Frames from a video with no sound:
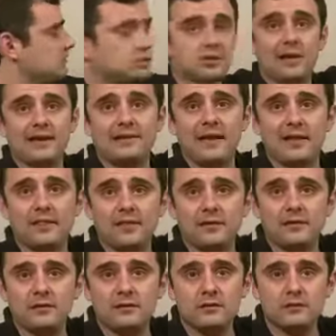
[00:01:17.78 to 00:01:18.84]
July 10th,
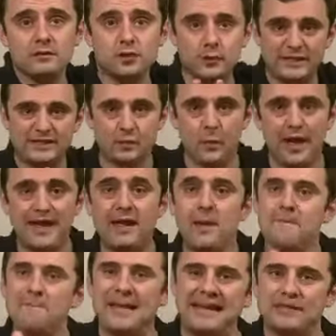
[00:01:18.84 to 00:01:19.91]
two weeks away.
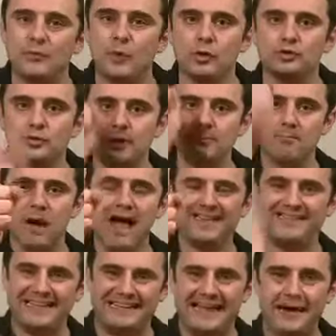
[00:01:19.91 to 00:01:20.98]
Make the road trip. Mott,
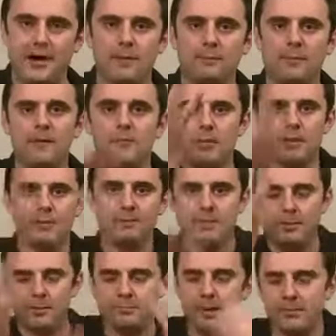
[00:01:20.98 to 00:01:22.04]
link that up. Pop it,
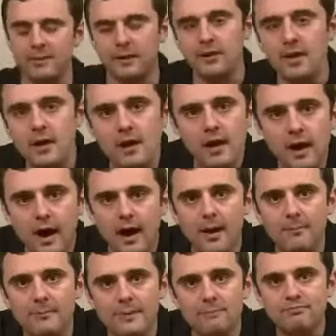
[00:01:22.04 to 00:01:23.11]
pop it, pop it.
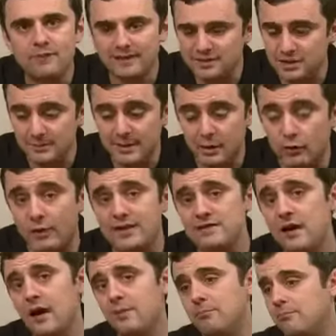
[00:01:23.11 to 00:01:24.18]
Um, it's going to be a great
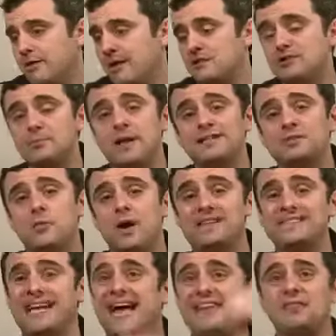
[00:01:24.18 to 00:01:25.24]
time. Bring out some nice
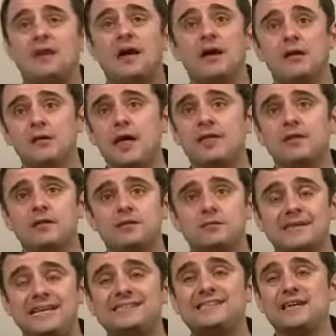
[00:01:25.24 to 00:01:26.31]
wines, and the and the
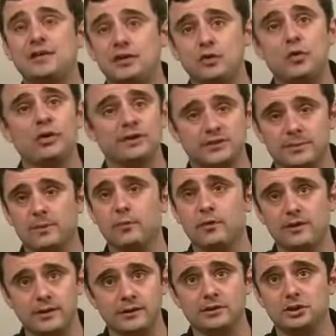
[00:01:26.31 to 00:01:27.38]
tasting in New York is going to be
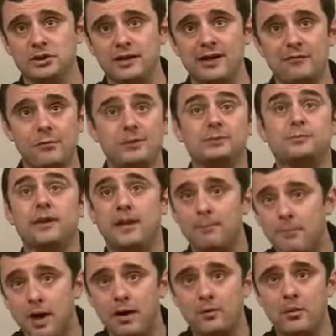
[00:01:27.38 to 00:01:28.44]
really legit. Everybody's bringing a
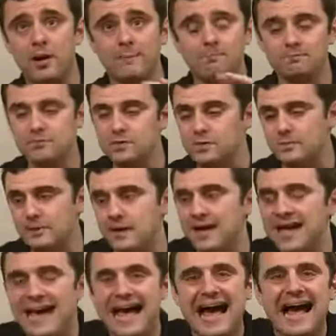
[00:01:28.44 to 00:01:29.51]
bottle mop. It's going to be
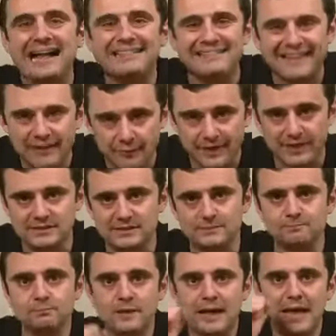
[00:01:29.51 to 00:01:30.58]
hilarious
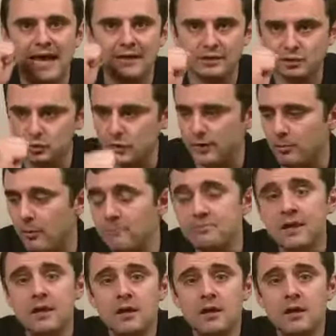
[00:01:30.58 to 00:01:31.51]
and enjoyable.